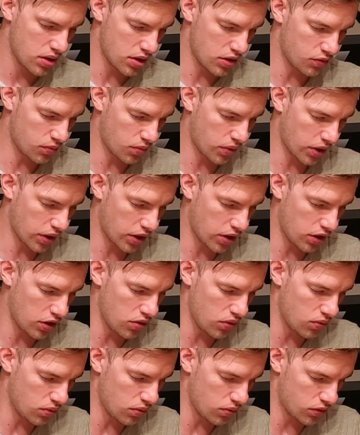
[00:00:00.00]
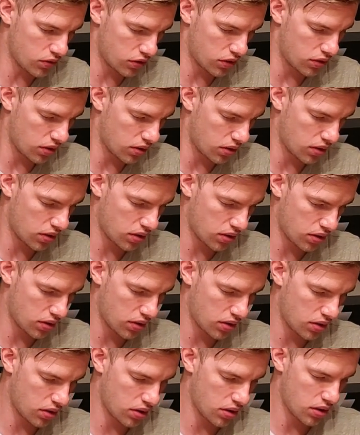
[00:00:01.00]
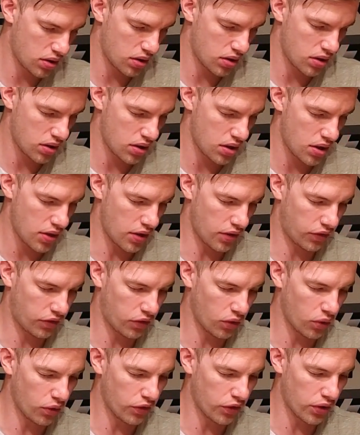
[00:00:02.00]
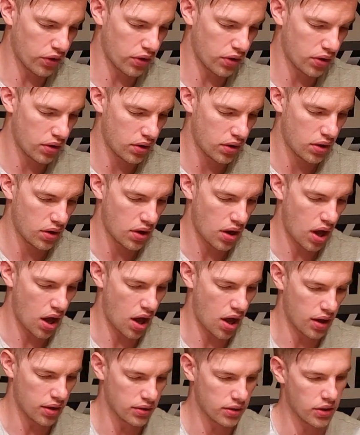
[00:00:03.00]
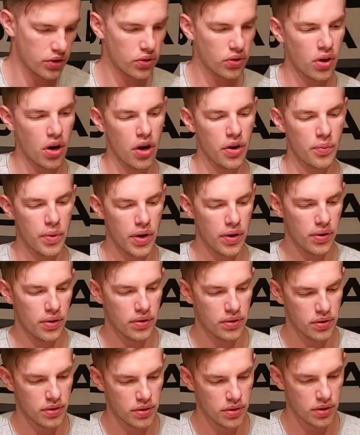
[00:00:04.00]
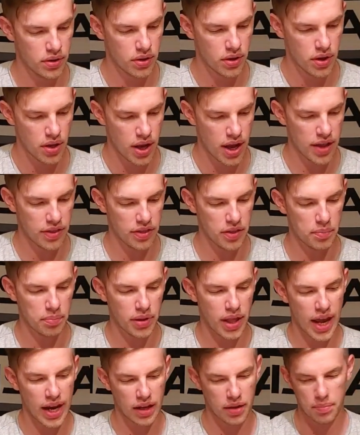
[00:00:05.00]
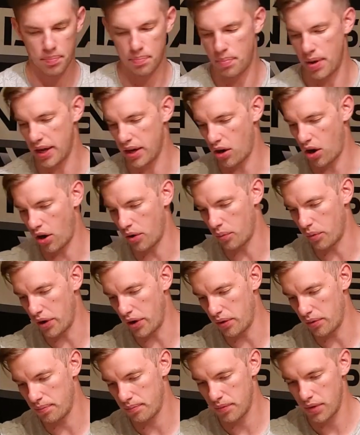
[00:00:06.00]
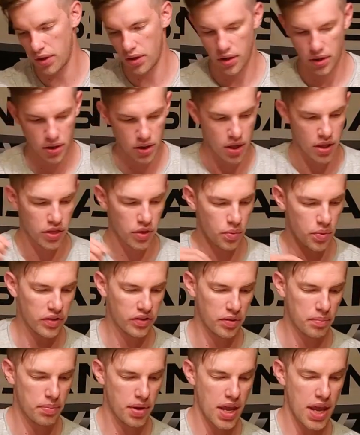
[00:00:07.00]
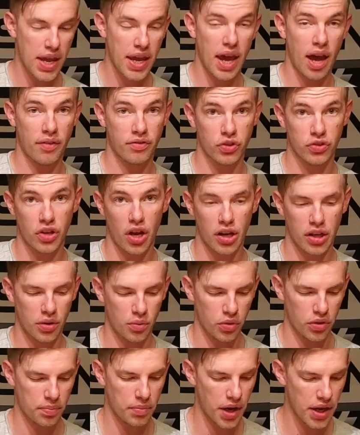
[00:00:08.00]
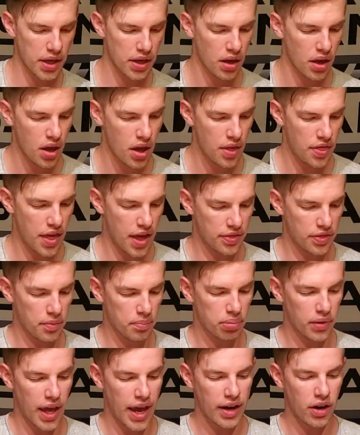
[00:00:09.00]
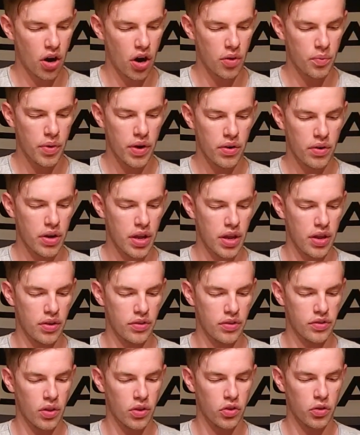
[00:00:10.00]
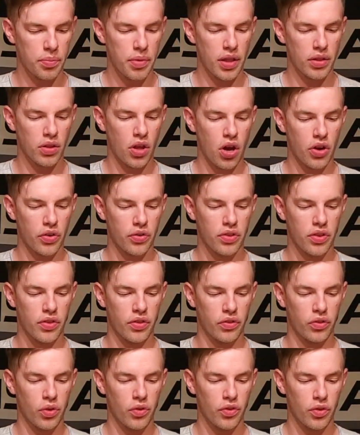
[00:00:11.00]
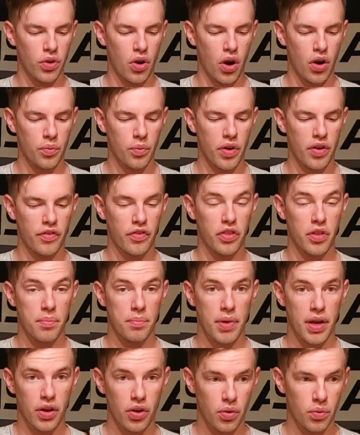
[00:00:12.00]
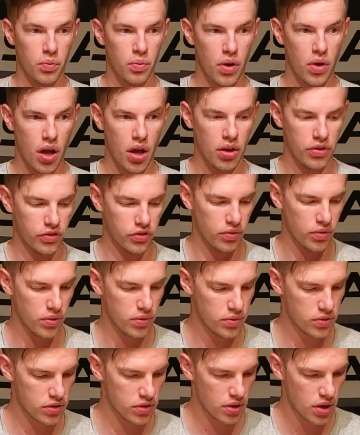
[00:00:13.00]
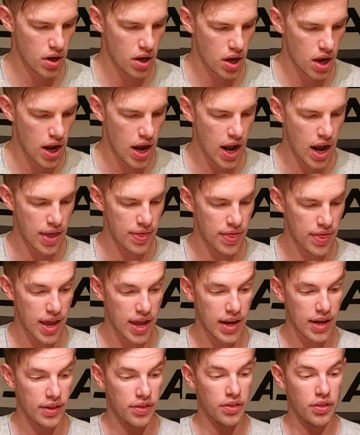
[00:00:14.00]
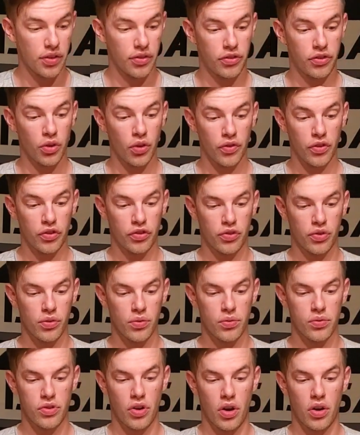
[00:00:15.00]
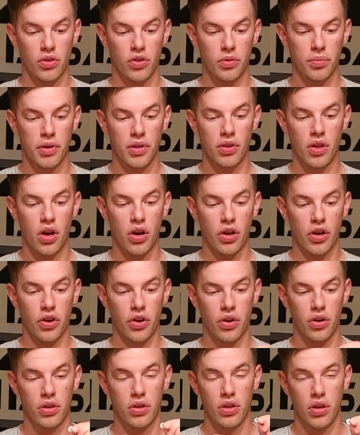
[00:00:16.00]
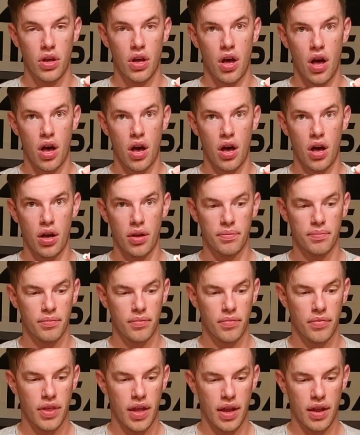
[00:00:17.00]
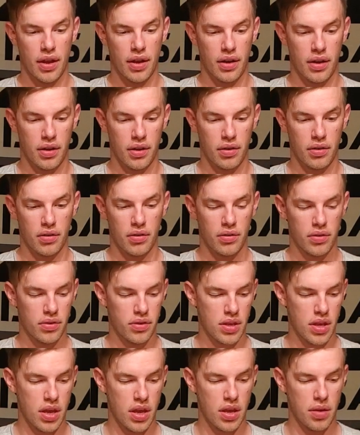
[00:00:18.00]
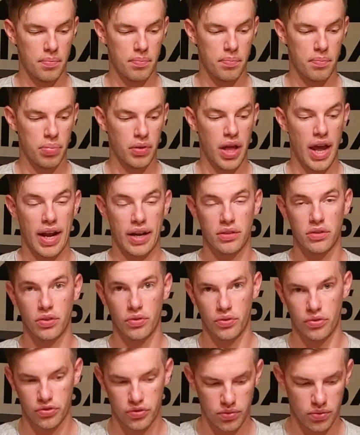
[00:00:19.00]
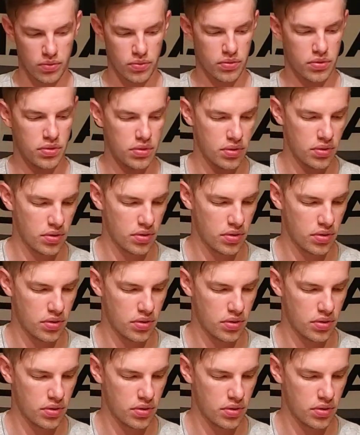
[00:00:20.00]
is we're going to use the silver little hardware and the black big hardware. The reason being, after talking with Mike, that the black hardware is a little bit longer than the silver hardware for the bigger screws, and then the silver screws are a little bit longer than the black little screws.